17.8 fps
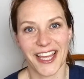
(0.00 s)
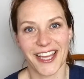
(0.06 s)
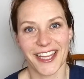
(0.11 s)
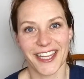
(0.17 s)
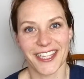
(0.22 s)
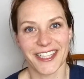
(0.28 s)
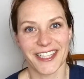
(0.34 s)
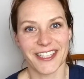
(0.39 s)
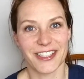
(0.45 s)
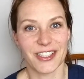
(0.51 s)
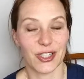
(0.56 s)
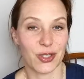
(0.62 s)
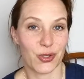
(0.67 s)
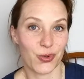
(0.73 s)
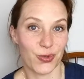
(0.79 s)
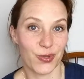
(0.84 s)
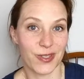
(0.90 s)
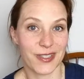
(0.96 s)
and the
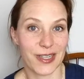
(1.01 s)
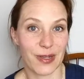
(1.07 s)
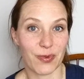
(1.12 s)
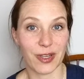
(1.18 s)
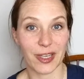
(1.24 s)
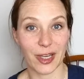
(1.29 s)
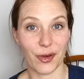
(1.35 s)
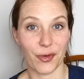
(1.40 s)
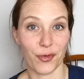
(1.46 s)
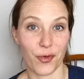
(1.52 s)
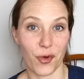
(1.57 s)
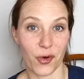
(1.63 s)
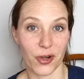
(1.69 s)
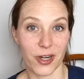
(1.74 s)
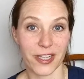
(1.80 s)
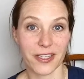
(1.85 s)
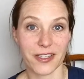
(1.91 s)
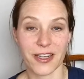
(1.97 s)
tools that we need
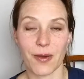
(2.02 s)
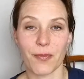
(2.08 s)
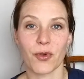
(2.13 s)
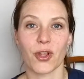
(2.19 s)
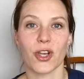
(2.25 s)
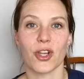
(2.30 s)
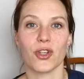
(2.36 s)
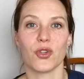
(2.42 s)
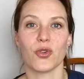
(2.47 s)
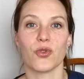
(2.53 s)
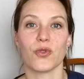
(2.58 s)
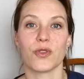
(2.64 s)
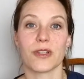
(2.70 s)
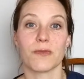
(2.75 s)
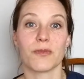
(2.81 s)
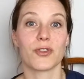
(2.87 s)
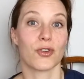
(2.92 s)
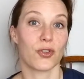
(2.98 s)
for it. I'm gonna do
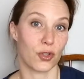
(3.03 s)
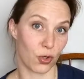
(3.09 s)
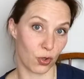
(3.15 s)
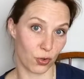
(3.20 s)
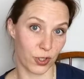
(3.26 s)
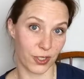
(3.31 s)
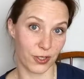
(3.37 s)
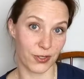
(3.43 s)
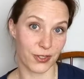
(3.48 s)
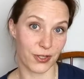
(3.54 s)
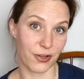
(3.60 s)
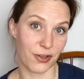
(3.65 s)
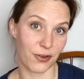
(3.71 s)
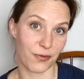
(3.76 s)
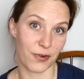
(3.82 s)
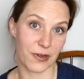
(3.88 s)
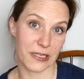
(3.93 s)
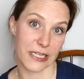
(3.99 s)
some tutorials on
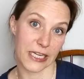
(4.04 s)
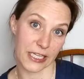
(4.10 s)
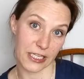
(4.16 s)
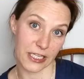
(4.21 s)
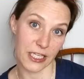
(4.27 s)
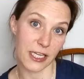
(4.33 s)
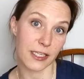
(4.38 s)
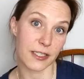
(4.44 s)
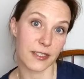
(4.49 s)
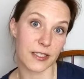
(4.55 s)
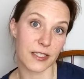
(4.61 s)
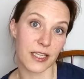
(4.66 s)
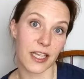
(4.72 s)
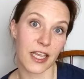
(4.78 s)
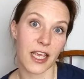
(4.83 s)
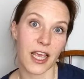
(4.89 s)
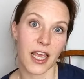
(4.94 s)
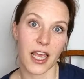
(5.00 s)
different techniques,
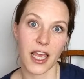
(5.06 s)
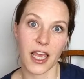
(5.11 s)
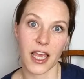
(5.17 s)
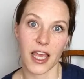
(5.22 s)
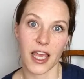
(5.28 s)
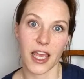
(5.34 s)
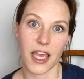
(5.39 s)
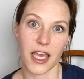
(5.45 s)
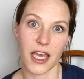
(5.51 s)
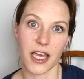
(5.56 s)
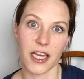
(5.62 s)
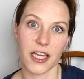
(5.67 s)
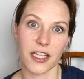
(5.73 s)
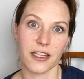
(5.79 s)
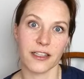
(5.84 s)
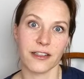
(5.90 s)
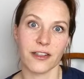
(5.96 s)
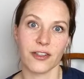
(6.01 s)

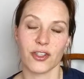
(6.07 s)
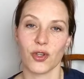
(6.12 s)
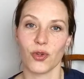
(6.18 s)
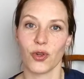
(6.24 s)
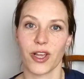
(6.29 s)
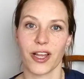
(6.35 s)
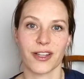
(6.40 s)
and you'll